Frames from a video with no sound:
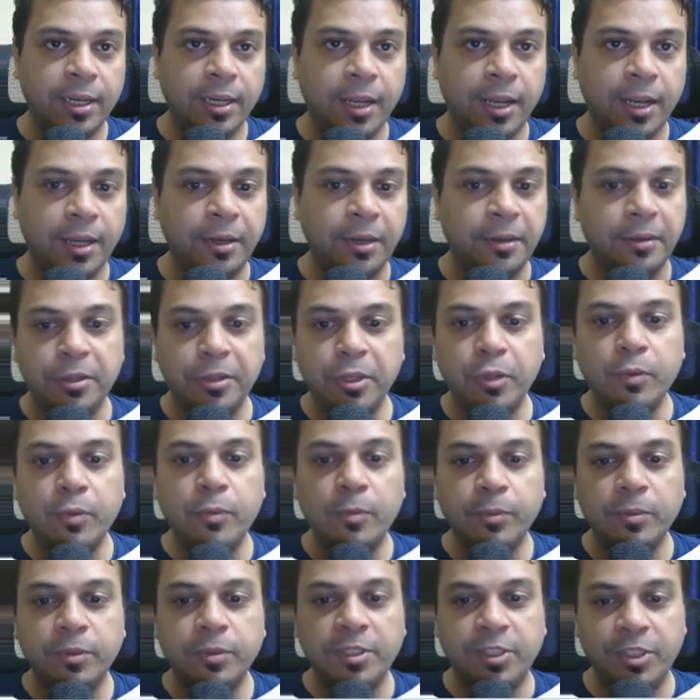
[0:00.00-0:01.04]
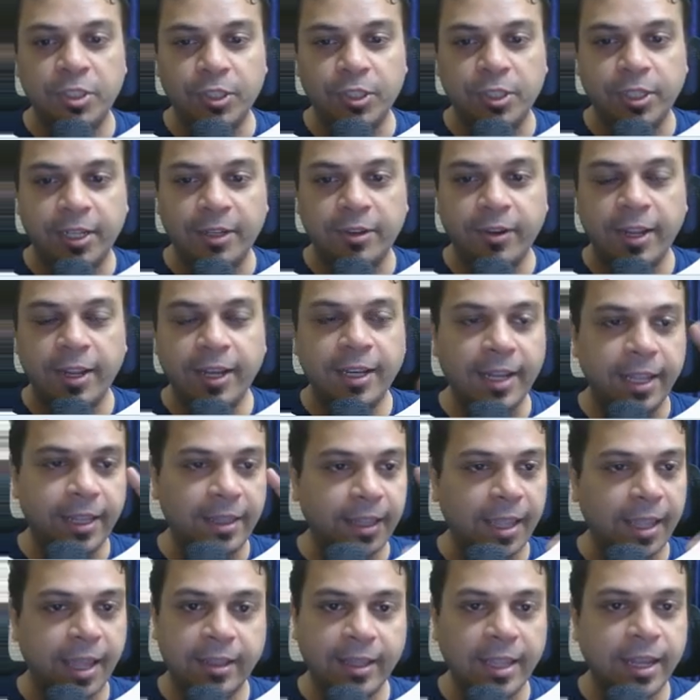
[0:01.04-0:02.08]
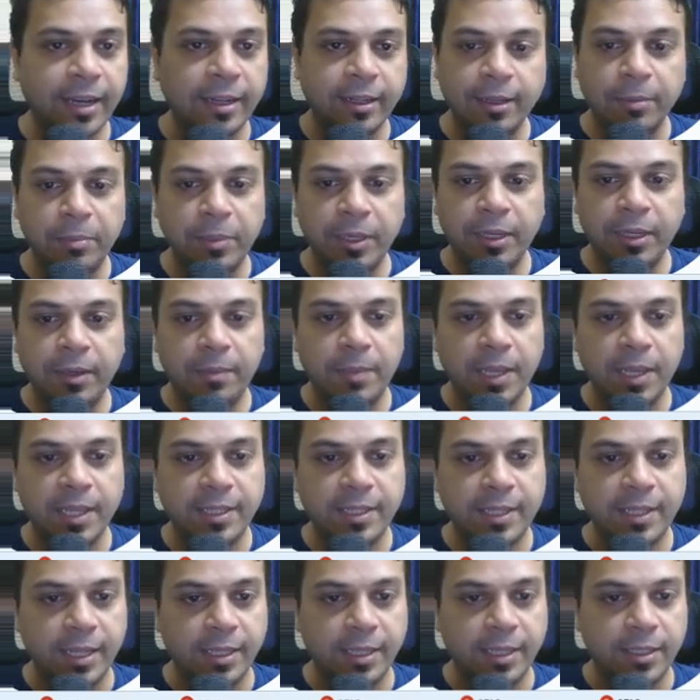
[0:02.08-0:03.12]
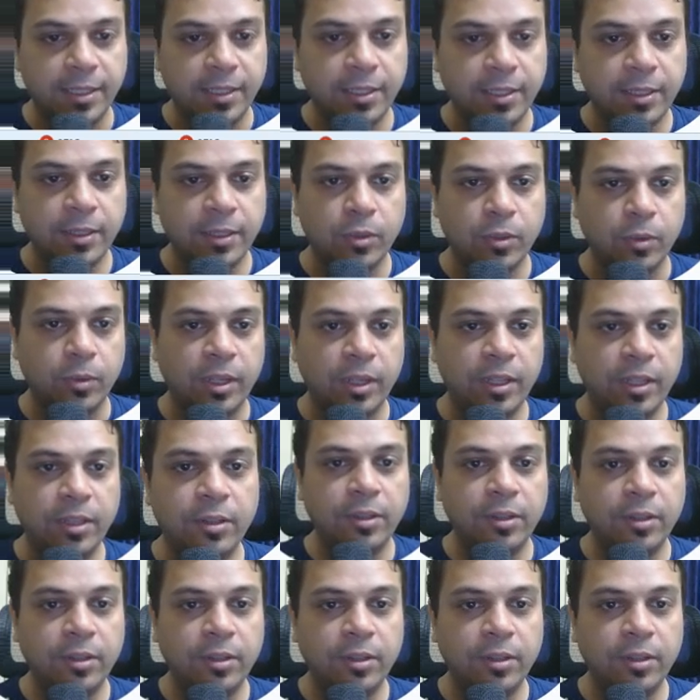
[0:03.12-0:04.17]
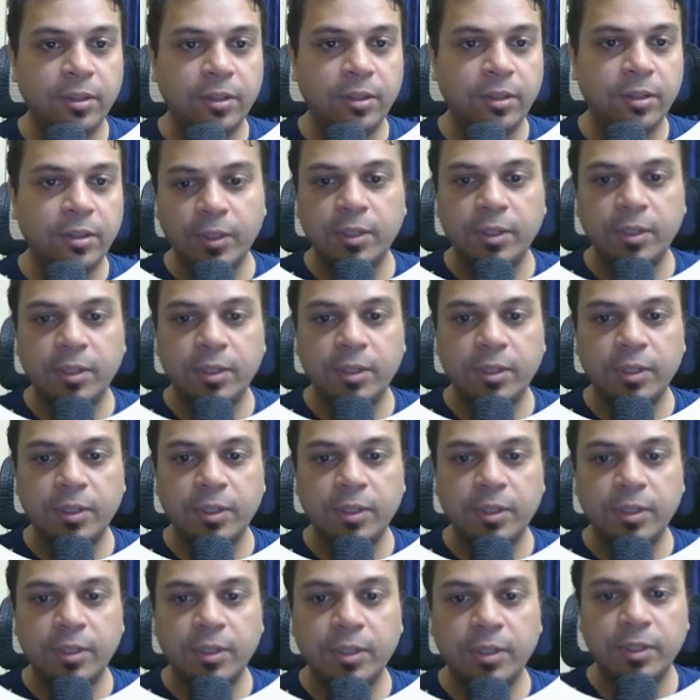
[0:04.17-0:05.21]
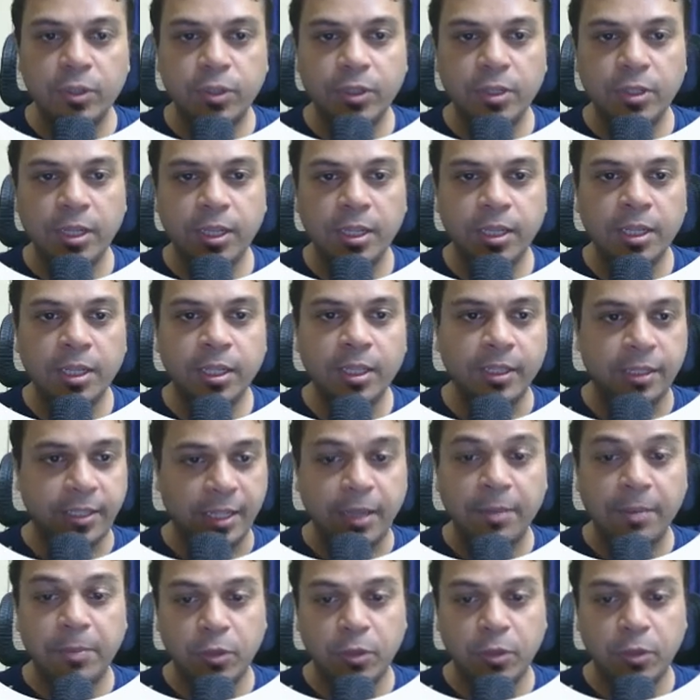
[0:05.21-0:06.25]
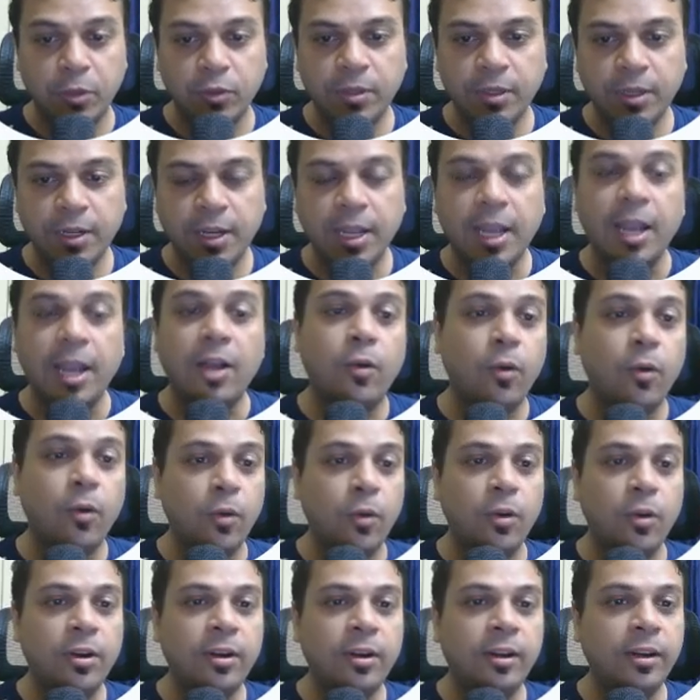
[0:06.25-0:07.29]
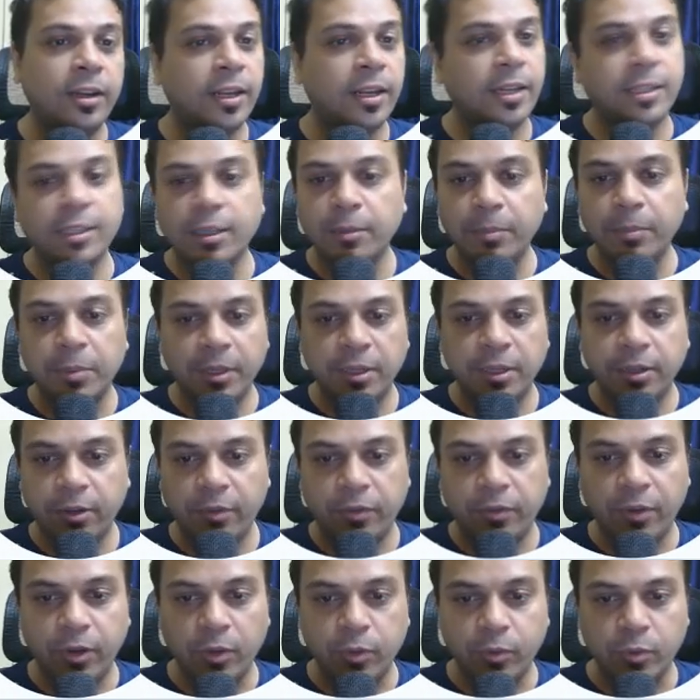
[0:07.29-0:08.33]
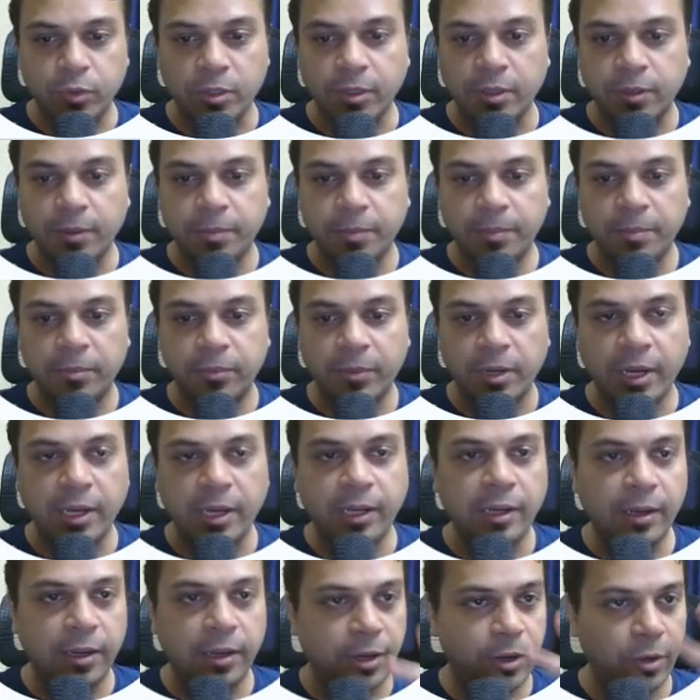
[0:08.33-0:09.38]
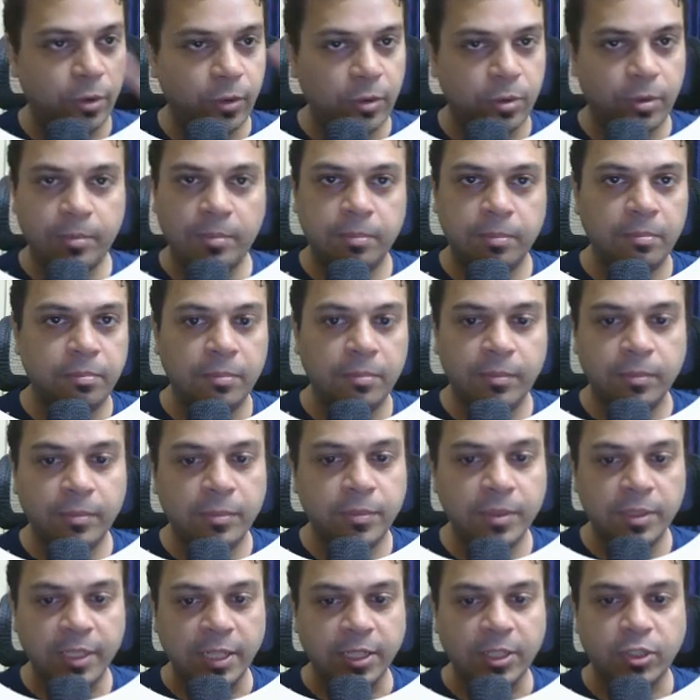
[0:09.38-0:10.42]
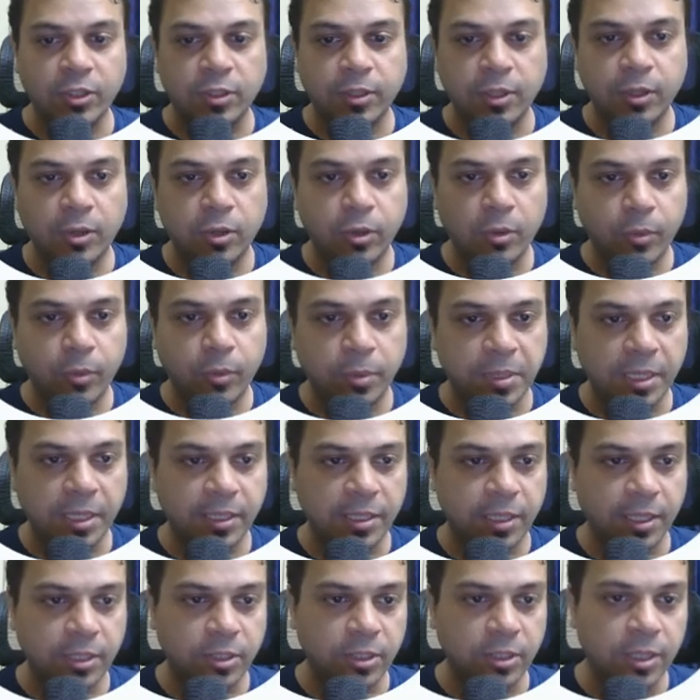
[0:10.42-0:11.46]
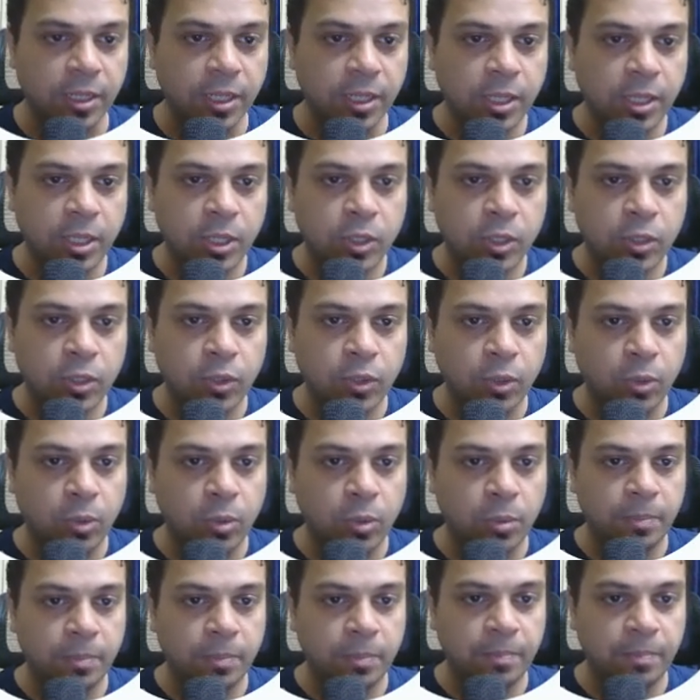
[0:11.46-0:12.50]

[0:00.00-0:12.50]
a new journey, right? And that completely makes sense. So either the user is starting a new journey, the same user, or it's a completely different user, right, in your session, in your website session. So